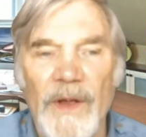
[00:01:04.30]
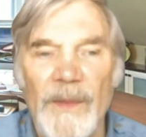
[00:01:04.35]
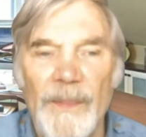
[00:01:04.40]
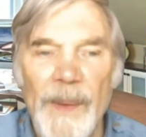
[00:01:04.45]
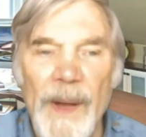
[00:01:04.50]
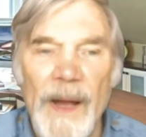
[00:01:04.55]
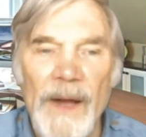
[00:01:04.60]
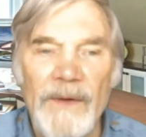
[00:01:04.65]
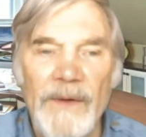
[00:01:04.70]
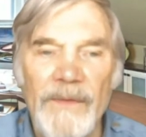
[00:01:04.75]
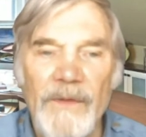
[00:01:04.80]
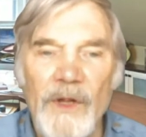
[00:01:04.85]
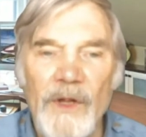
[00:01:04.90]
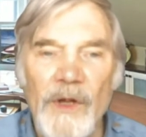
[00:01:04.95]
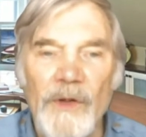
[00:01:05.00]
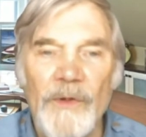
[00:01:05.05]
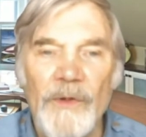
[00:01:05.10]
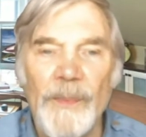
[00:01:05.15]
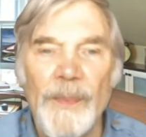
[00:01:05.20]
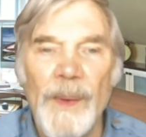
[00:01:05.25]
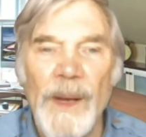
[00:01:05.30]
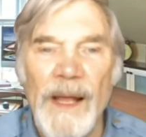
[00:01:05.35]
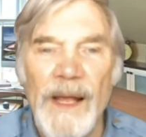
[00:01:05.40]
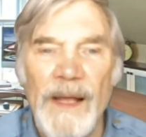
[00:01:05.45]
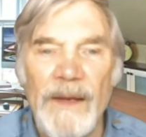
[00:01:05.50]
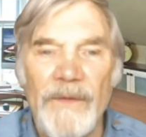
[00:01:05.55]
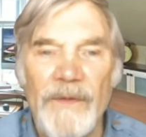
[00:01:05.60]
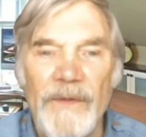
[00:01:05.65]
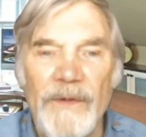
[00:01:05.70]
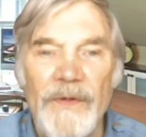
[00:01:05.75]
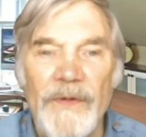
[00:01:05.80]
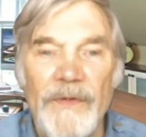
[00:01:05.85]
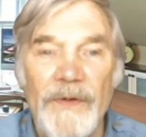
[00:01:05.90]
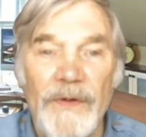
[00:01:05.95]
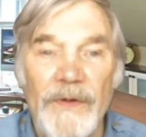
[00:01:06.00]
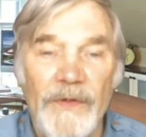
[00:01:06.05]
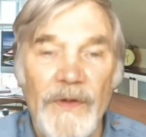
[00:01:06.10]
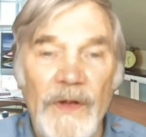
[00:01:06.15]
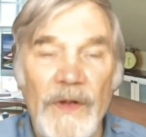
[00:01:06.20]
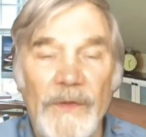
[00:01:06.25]
are part of God's plan for a
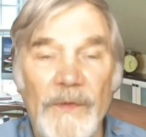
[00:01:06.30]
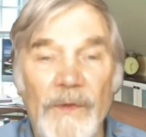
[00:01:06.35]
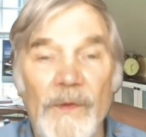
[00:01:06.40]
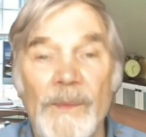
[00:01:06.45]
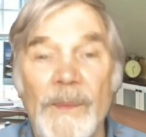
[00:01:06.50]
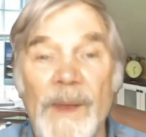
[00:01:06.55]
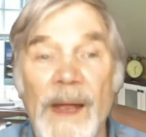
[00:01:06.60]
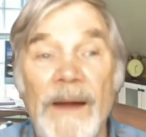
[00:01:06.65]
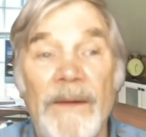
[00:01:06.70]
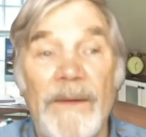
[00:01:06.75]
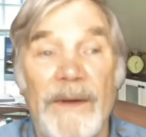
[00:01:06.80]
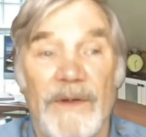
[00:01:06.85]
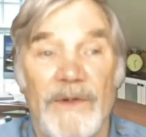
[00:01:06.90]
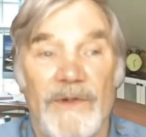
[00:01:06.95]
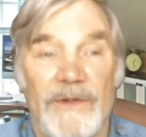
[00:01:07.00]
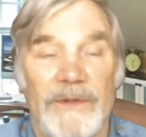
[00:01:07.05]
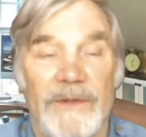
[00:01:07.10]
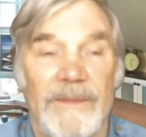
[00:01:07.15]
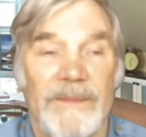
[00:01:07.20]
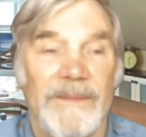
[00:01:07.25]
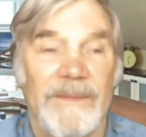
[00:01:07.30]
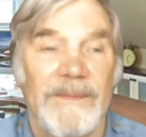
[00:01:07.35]
successful marriage.